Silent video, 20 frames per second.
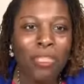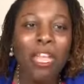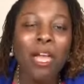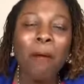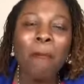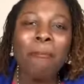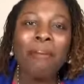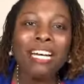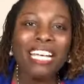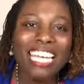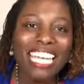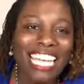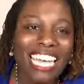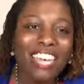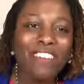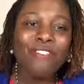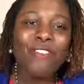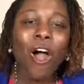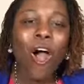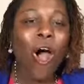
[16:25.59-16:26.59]
But
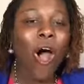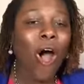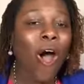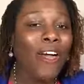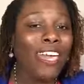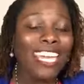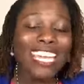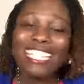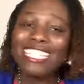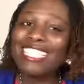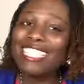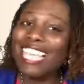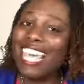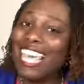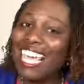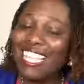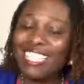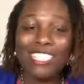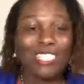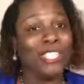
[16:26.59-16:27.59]
if all he
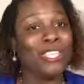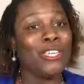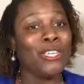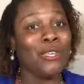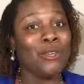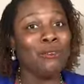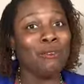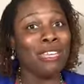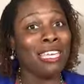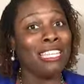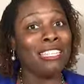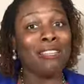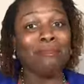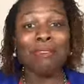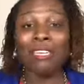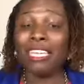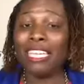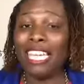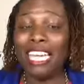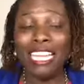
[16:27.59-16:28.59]
said to you in the
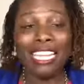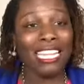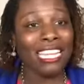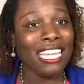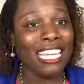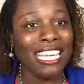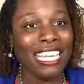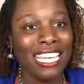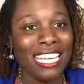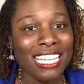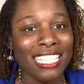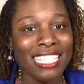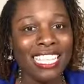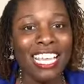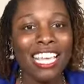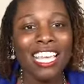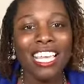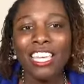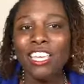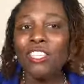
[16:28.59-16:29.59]
beginning is,
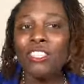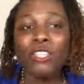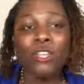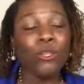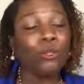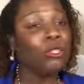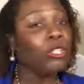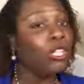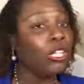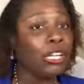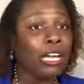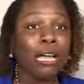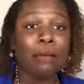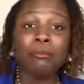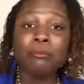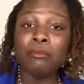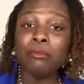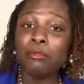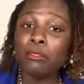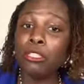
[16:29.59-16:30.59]
you know, look,
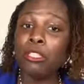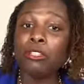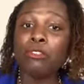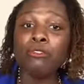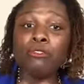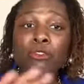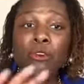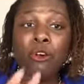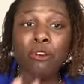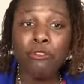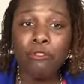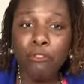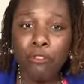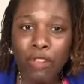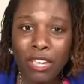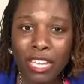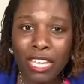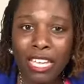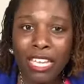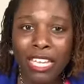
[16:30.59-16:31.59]
I'm looking for a
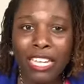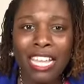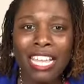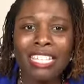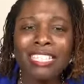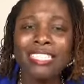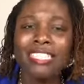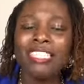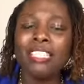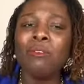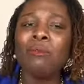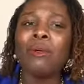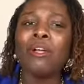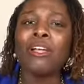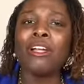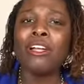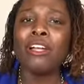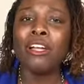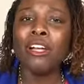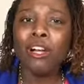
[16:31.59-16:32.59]
friend and see where
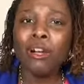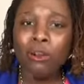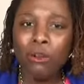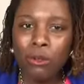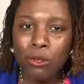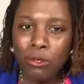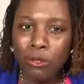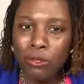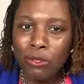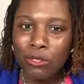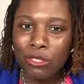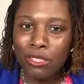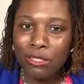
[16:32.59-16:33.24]
it goes,